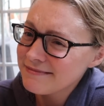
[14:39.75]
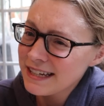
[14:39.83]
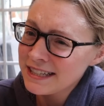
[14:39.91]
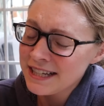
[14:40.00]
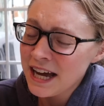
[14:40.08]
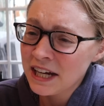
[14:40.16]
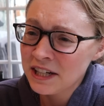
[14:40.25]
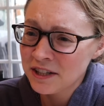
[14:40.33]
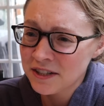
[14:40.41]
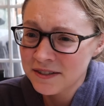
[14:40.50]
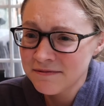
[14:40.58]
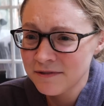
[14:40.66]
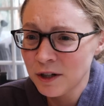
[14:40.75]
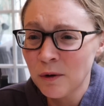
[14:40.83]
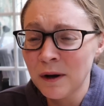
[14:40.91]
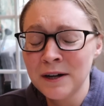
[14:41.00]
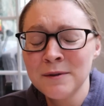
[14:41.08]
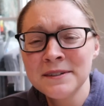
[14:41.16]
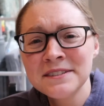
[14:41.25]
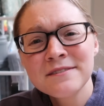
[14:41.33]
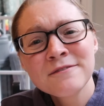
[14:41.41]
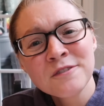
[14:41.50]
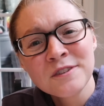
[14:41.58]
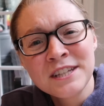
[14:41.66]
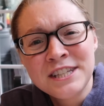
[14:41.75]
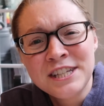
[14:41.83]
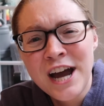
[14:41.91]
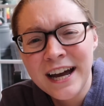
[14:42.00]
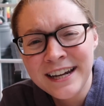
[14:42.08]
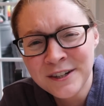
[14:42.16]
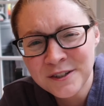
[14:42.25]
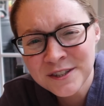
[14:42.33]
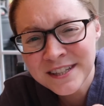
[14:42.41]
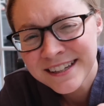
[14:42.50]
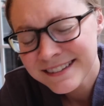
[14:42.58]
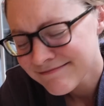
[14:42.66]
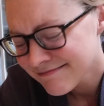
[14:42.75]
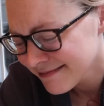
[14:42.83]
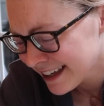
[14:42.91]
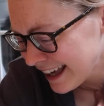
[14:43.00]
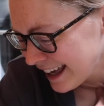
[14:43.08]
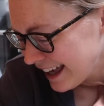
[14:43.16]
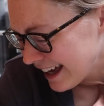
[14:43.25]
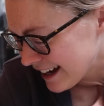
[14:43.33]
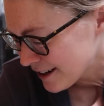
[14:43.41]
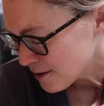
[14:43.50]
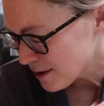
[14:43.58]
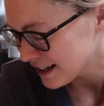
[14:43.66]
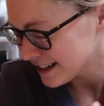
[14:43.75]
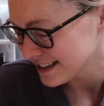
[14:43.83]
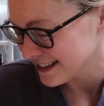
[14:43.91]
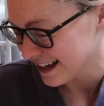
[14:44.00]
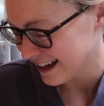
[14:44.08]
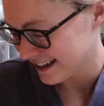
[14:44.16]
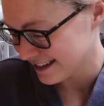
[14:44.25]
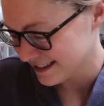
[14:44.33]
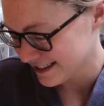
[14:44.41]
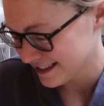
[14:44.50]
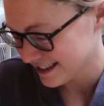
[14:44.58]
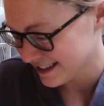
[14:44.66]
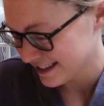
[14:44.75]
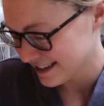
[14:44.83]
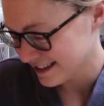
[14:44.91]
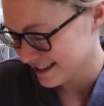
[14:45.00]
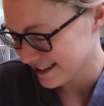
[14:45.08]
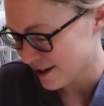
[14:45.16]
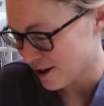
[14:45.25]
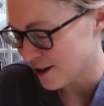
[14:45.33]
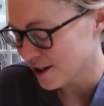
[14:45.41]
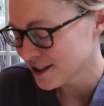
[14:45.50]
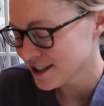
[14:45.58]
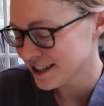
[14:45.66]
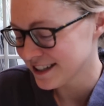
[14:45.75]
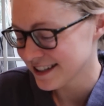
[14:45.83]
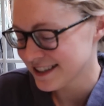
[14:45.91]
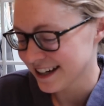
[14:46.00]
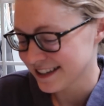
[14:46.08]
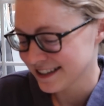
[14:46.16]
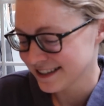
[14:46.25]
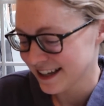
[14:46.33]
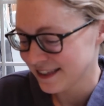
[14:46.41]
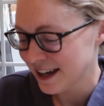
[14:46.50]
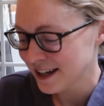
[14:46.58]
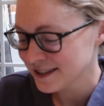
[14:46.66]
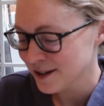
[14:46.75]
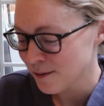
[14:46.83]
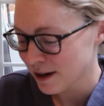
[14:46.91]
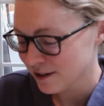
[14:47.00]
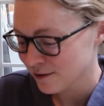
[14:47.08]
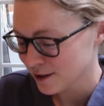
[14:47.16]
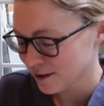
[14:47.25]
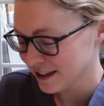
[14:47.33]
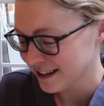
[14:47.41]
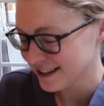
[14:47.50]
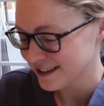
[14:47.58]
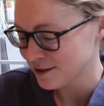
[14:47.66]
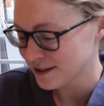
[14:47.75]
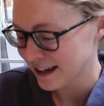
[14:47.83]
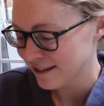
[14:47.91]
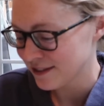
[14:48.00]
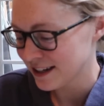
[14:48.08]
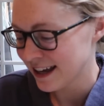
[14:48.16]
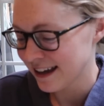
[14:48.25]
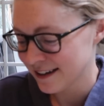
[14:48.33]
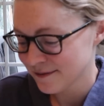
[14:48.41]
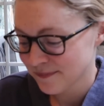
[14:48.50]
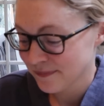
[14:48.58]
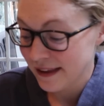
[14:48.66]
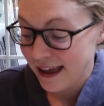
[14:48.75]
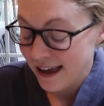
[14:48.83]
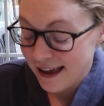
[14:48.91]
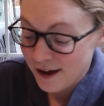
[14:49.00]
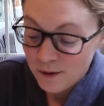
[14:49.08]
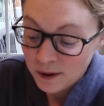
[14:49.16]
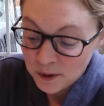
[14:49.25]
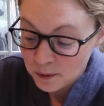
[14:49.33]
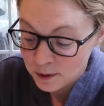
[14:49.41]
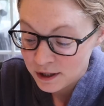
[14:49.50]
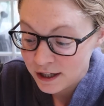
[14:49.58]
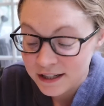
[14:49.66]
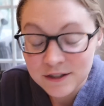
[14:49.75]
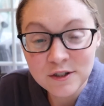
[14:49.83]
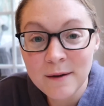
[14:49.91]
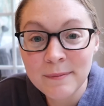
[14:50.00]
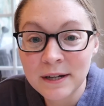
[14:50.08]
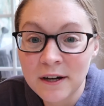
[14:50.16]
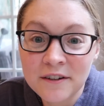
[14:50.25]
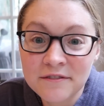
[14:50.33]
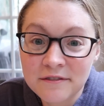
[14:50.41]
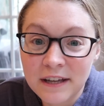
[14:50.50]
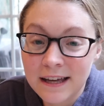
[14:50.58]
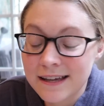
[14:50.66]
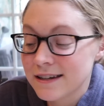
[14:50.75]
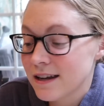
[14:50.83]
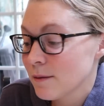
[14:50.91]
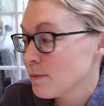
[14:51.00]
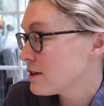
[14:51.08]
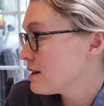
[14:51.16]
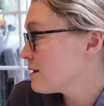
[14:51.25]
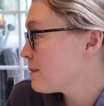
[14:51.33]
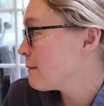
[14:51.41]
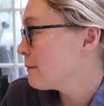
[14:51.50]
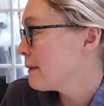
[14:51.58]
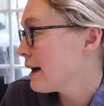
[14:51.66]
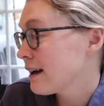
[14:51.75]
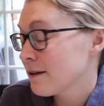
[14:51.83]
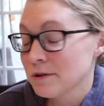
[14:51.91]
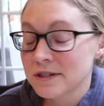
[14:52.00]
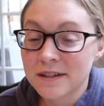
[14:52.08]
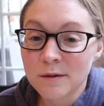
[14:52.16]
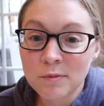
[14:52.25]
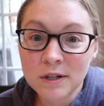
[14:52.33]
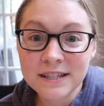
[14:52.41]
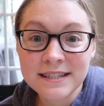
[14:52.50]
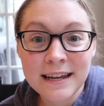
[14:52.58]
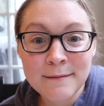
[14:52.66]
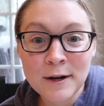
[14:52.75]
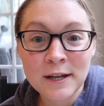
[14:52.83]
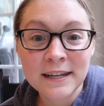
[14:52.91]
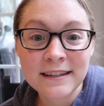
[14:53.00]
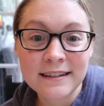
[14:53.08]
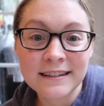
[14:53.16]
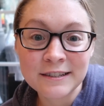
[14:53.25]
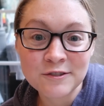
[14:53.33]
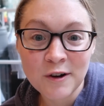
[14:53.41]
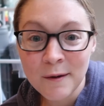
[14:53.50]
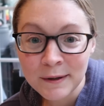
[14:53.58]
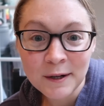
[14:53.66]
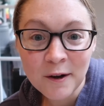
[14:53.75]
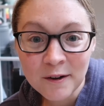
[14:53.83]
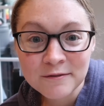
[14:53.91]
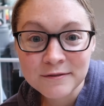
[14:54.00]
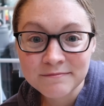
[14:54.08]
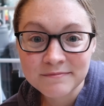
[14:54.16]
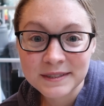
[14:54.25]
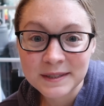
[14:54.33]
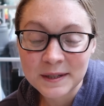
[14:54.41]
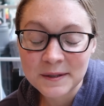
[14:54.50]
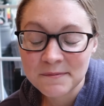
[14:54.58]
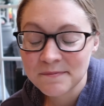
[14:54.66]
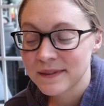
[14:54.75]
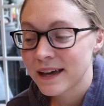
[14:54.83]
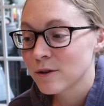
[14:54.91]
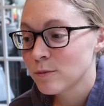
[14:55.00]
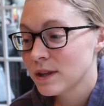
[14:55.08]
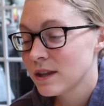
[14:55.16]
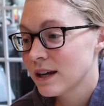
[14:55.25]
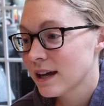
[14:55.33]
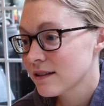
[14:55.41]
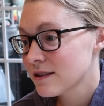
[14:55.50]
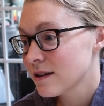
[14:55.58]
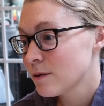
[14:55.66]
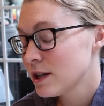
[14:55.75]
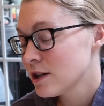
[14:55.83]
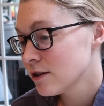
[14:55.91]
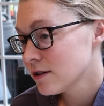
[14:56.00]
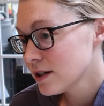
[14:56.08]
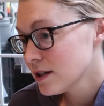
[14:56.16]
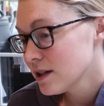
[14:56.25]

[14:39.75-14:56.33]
attire requirement for the child. How weird is that? Oh, She just texted and said, thanks so much for doing this. You saved the day. Well, we're gonna drop it off and I put it in a paper bag and we're just gonna put his name on it and drop it off. So that'll be the next thing we do.